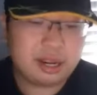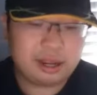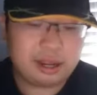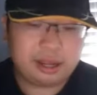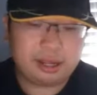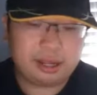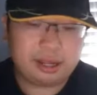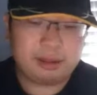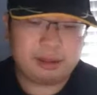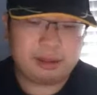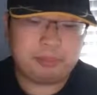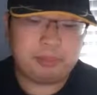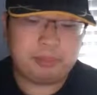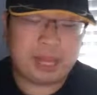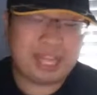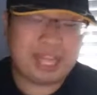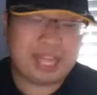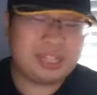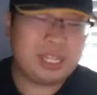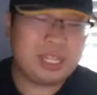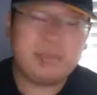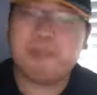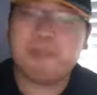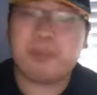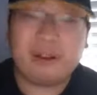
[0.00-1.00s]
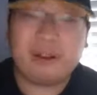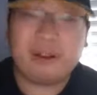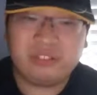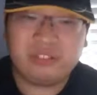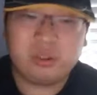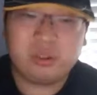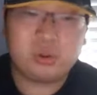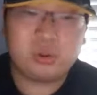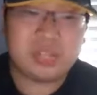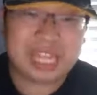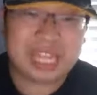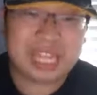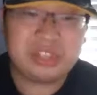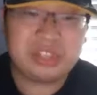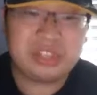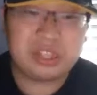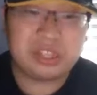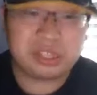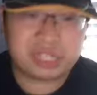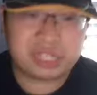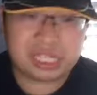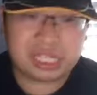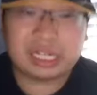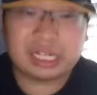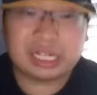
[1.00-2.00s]
But I think Buffalo gets
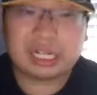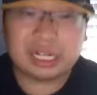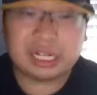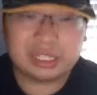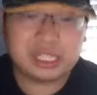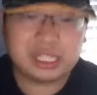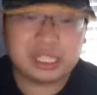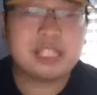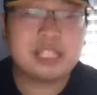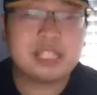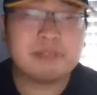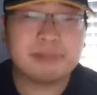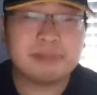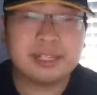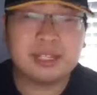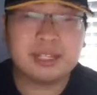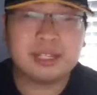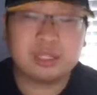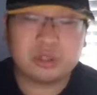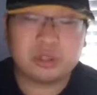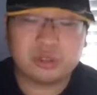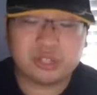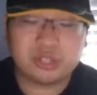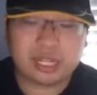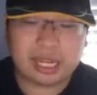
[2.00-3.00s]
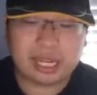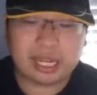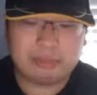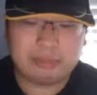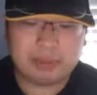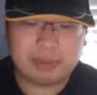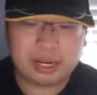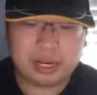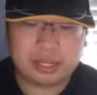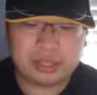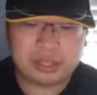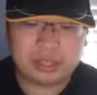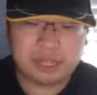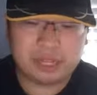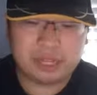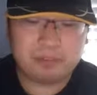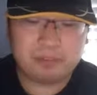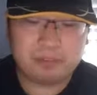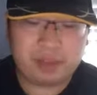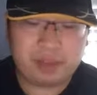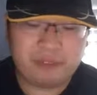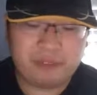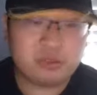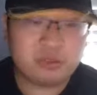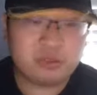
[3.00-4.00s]
us here. I think it's going to be a close game, but I
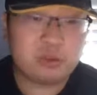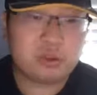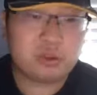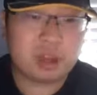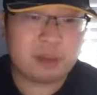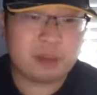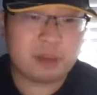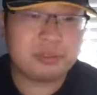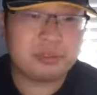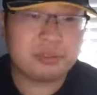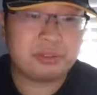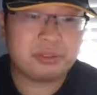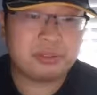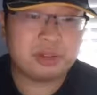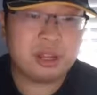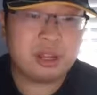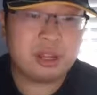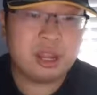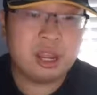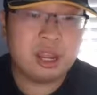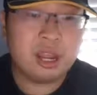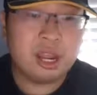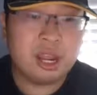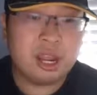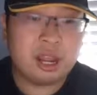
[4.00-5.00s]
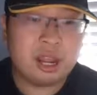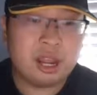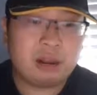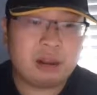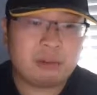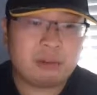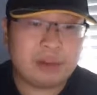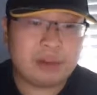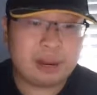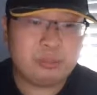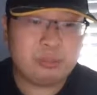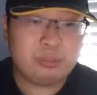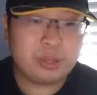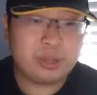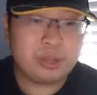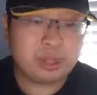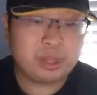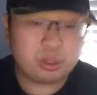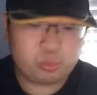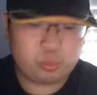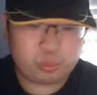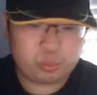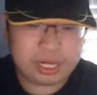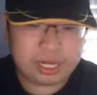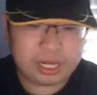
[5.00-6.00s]
think Buffalo comes around with
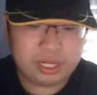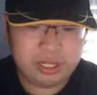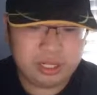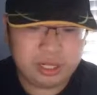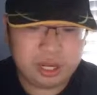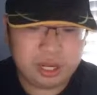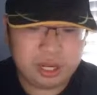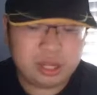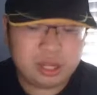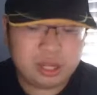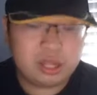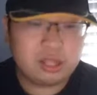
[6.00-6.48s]
the win.